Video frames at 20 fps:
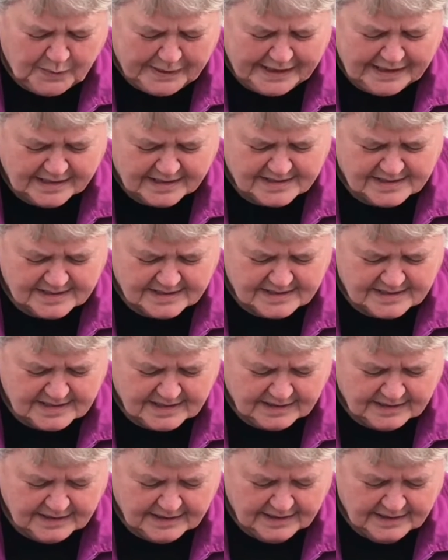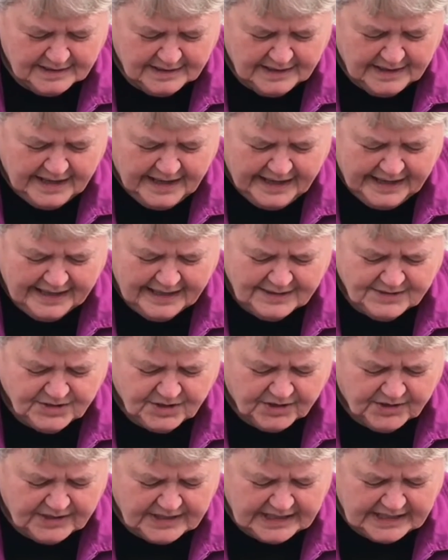weaknesses and
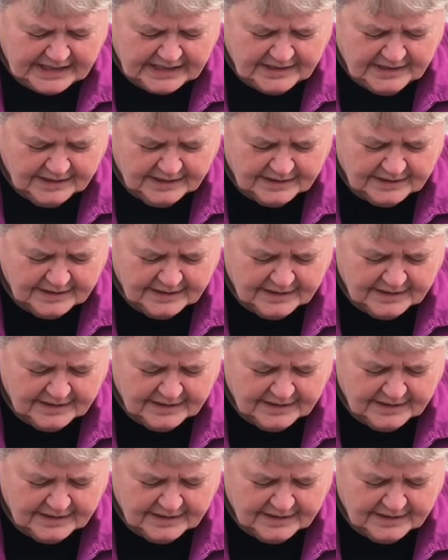our need.